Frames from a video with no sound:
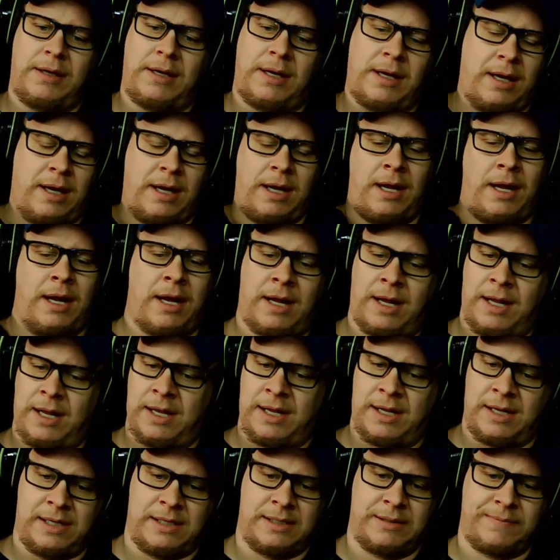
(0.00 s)

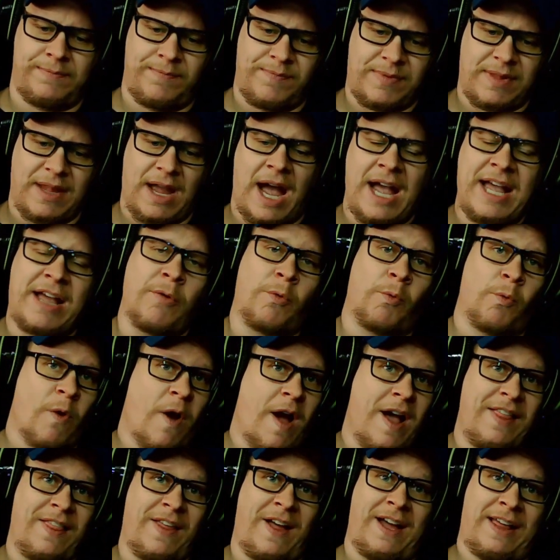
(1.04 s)
I can
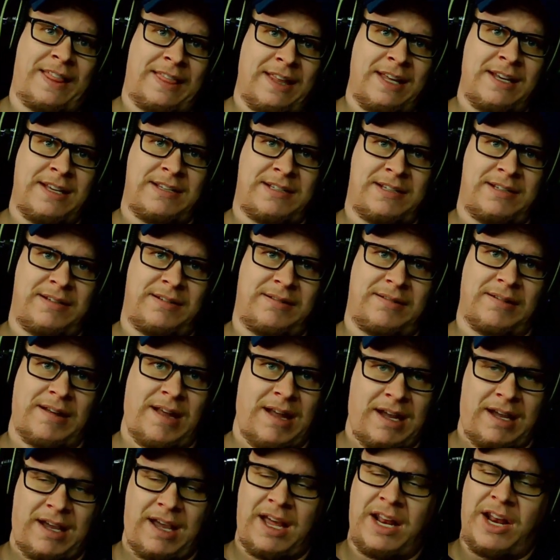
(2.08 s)
write like this,
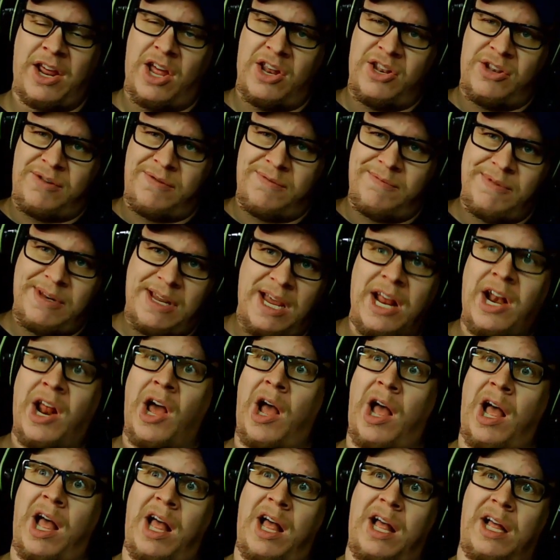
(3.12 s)
like in
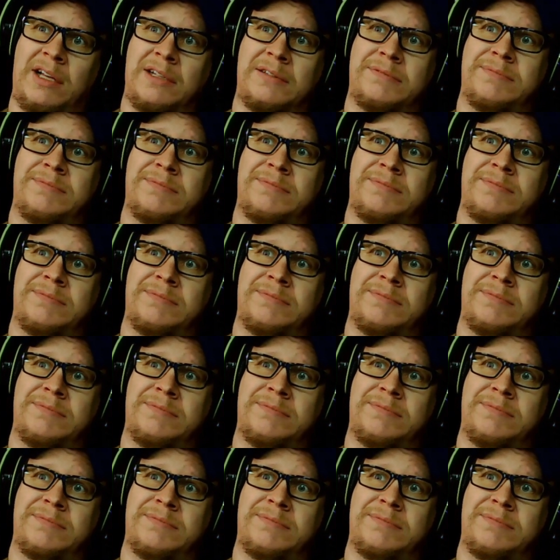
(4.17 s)
a